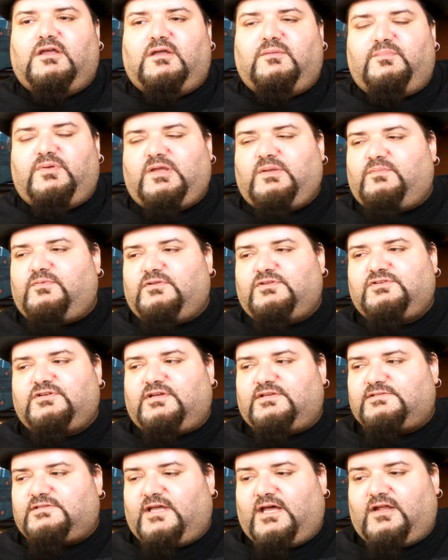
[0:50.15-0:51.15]
And people
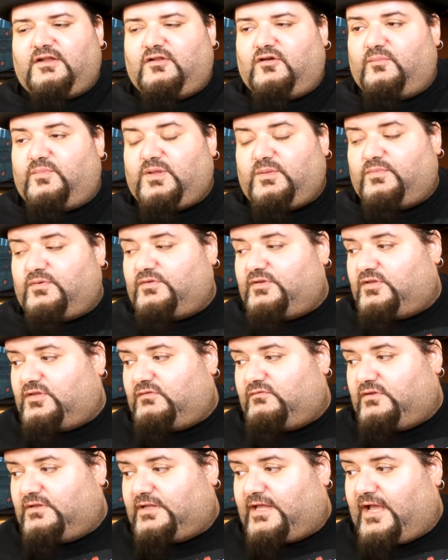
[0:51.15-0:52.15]
just, I don't know, people need
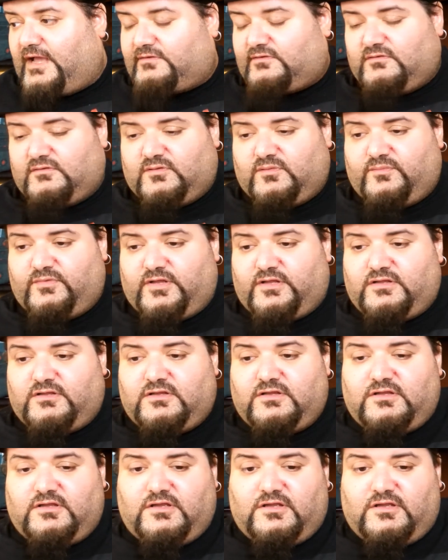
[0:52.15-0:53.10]
to relax a little bit.